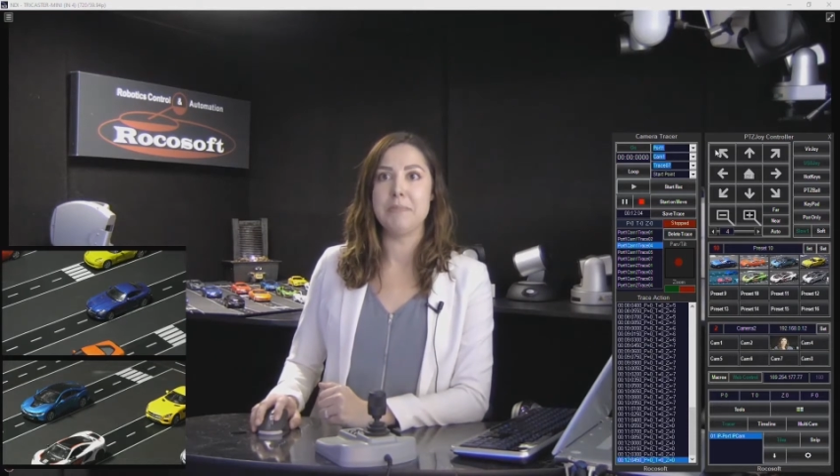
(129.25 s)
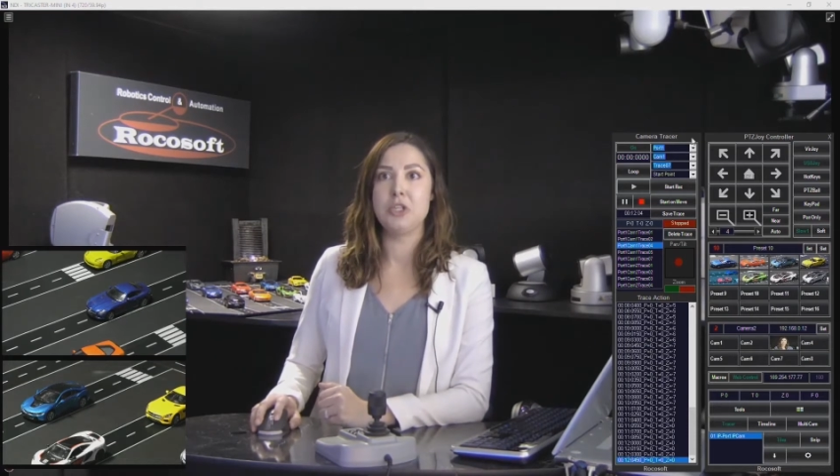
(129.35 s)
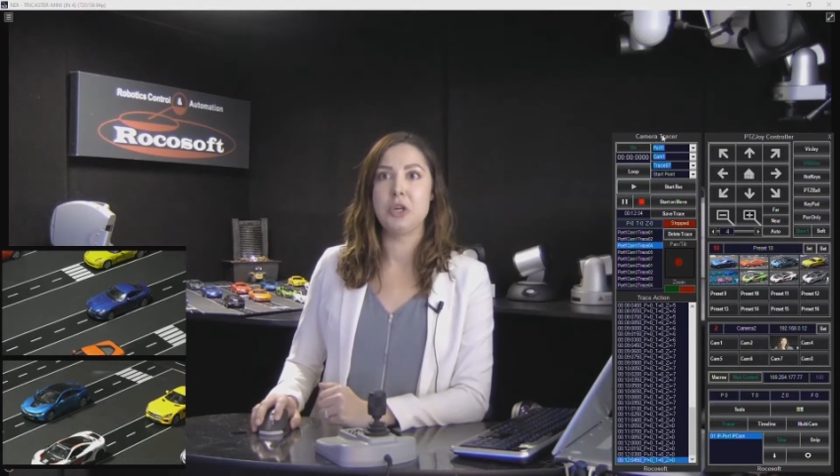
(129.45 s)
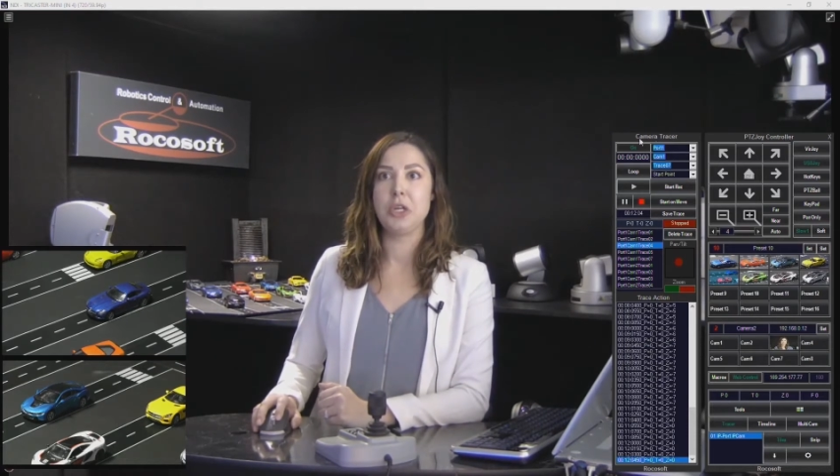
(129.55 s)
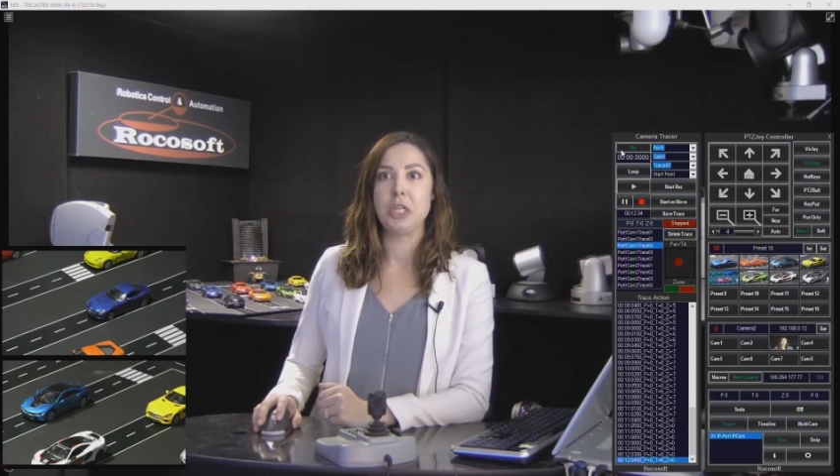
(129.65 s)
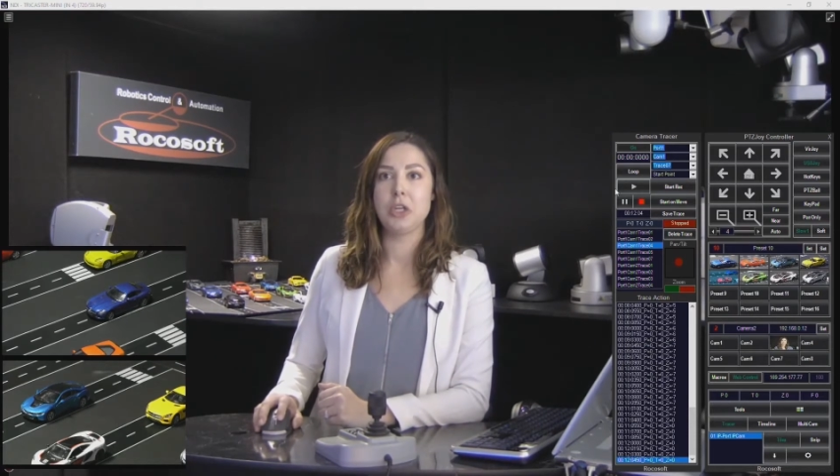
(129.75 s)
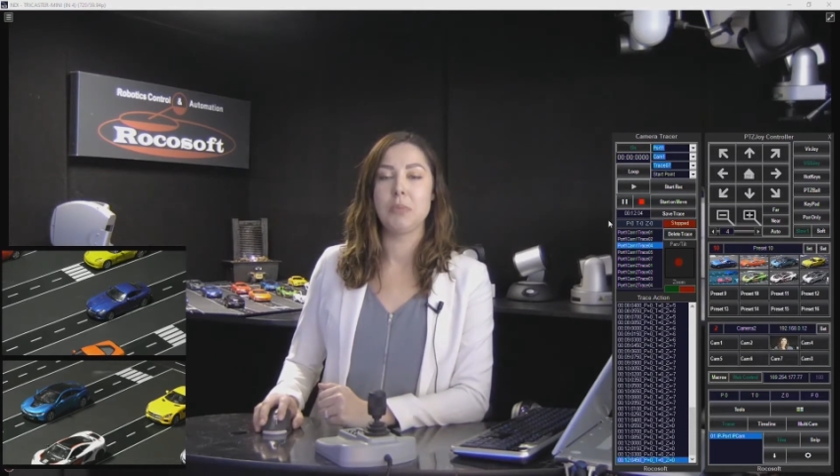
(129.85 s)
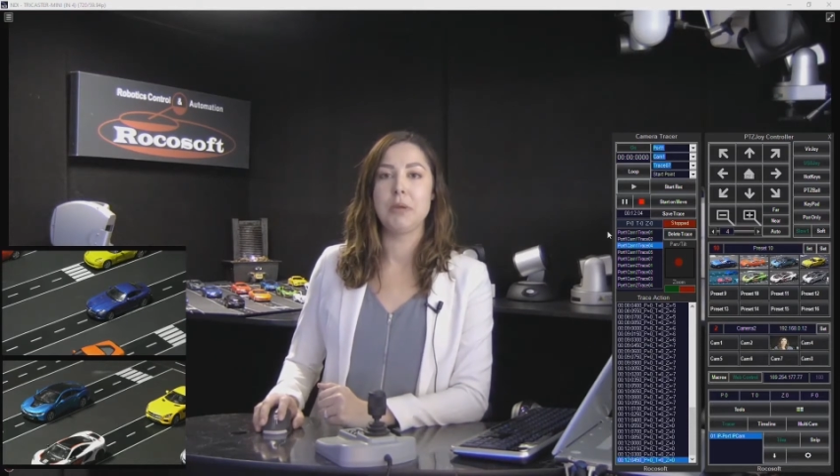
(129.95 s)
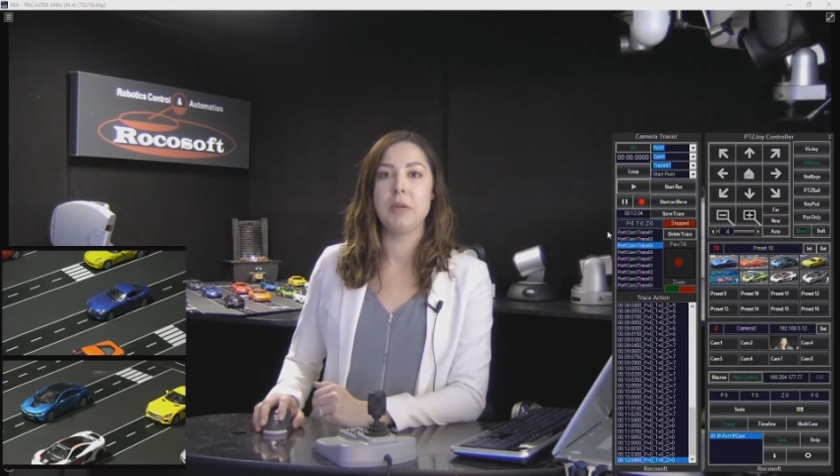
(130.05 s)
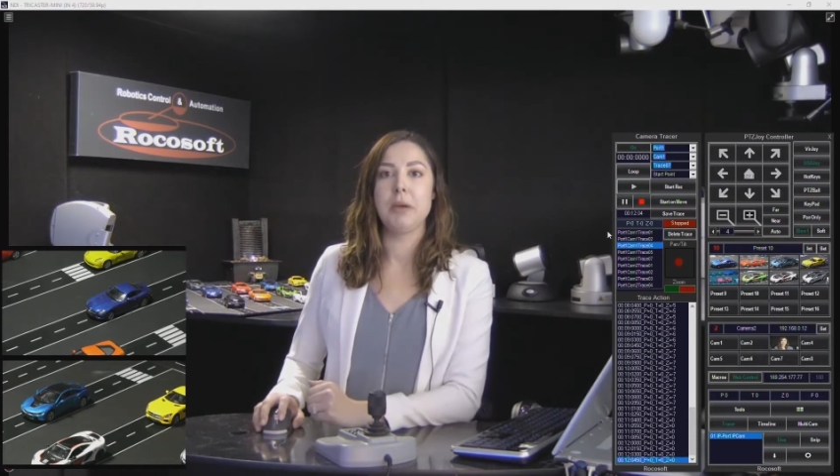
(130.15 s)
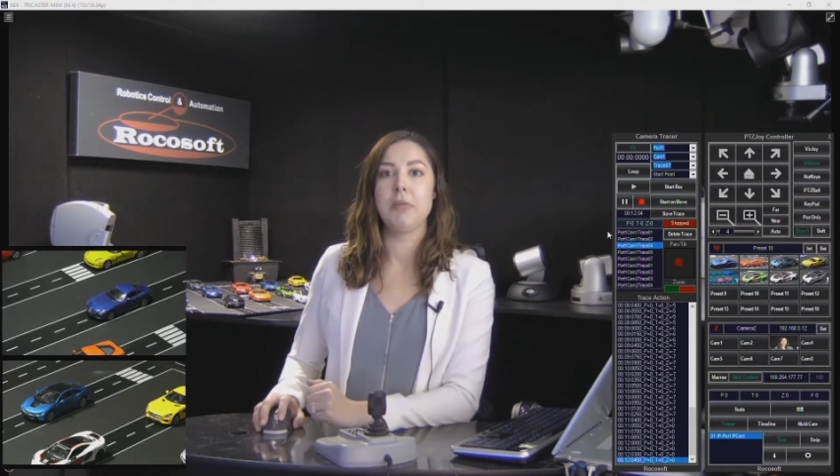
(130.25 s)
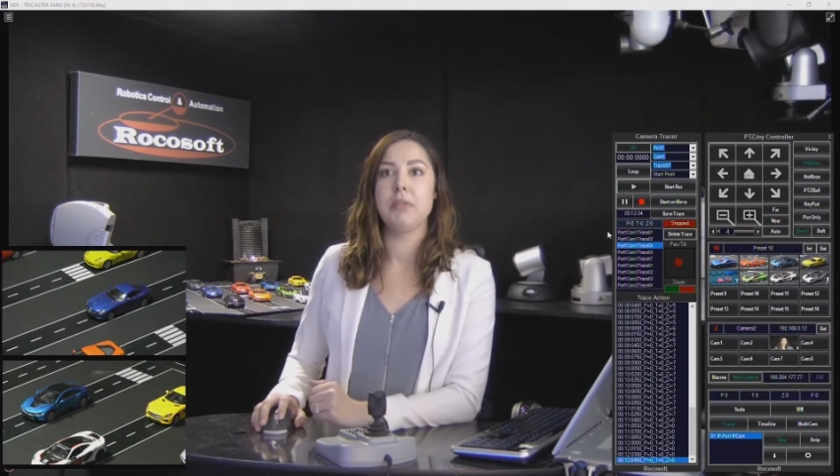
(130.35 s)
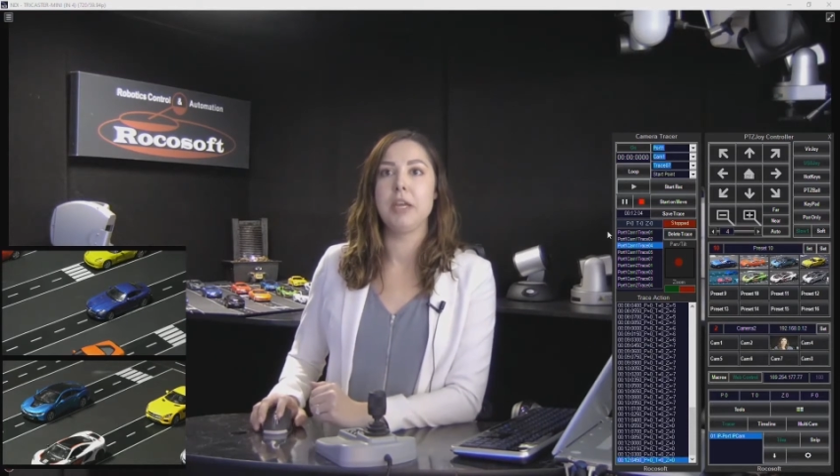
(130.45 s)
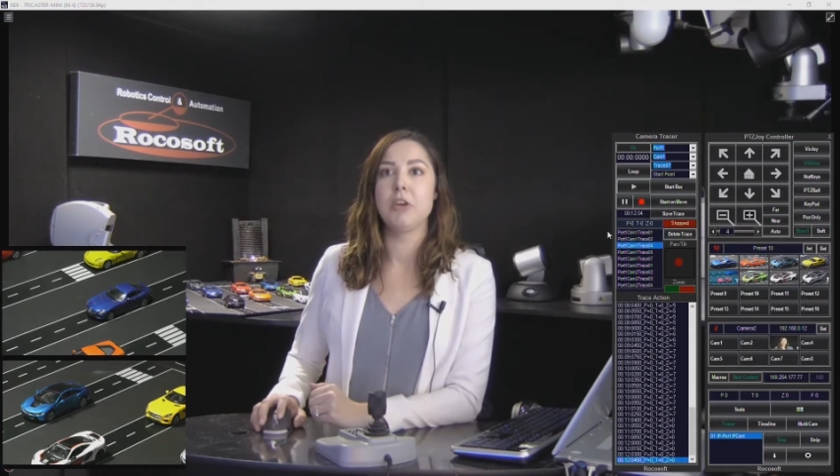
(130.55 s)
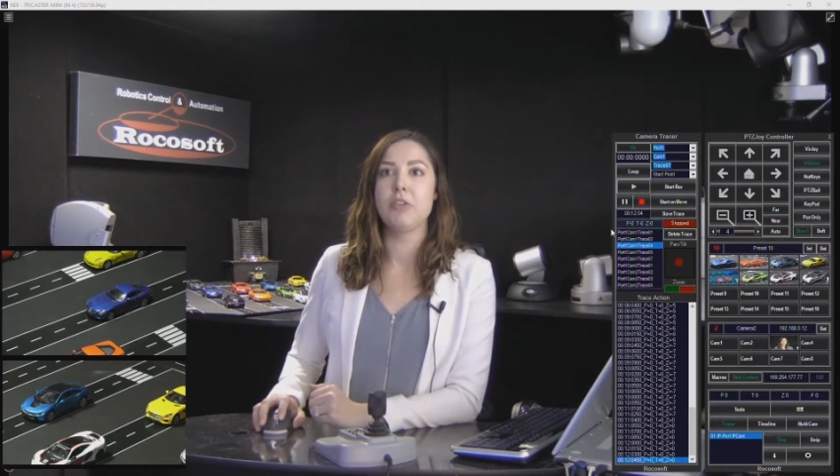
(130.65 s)
show you a little bit about
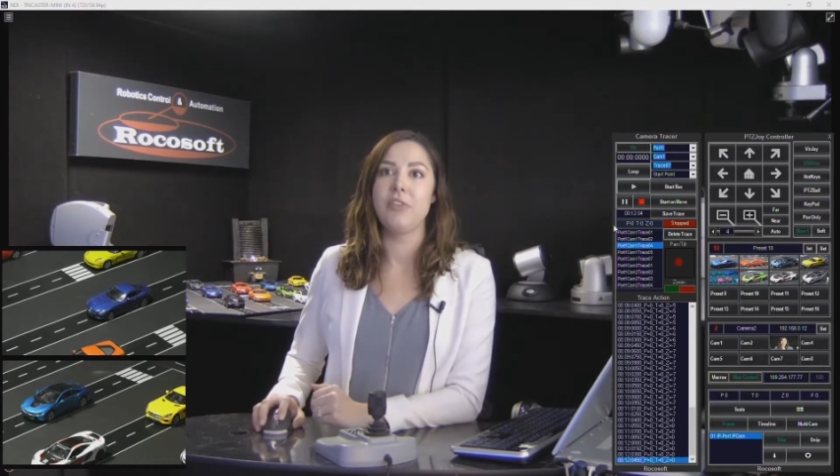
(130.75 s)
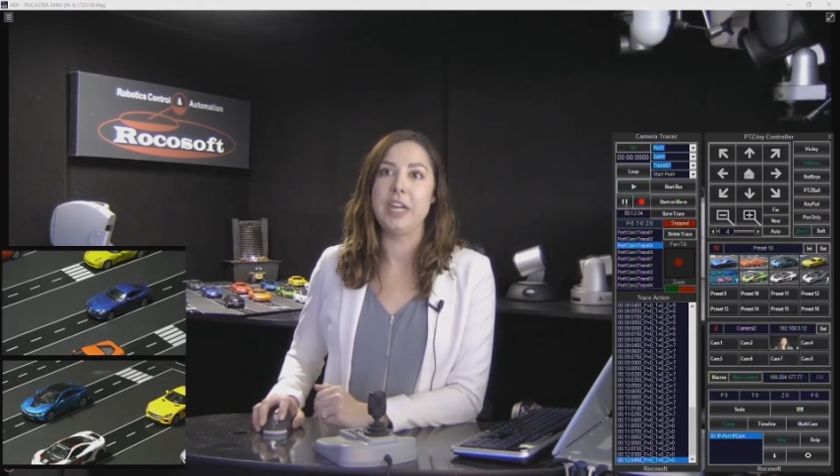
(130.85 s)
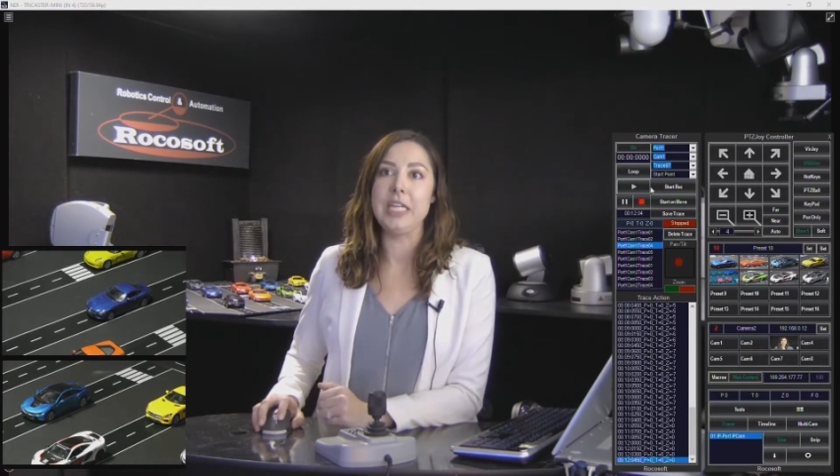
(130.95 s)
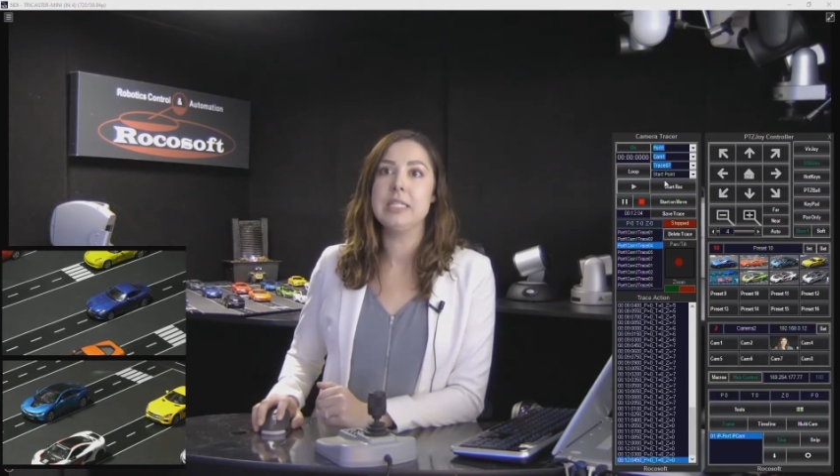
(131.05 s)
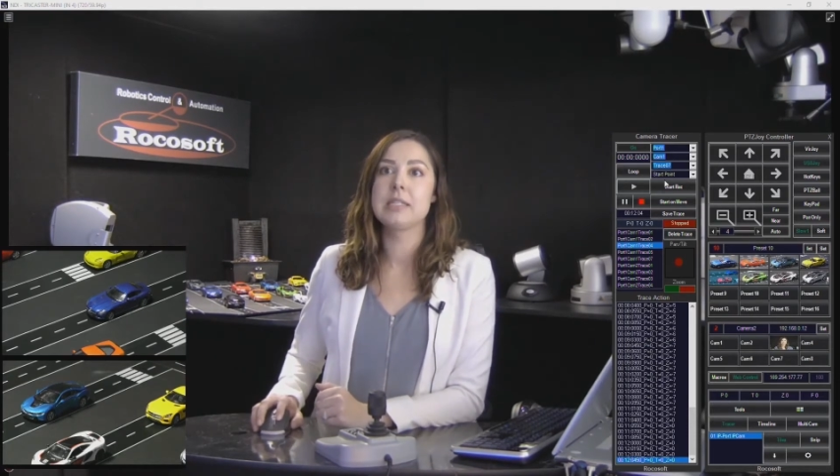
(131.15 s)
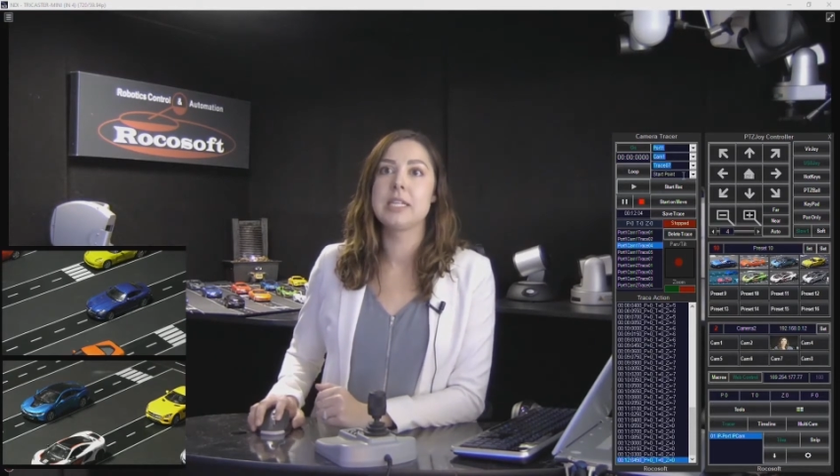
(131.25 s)
the interface.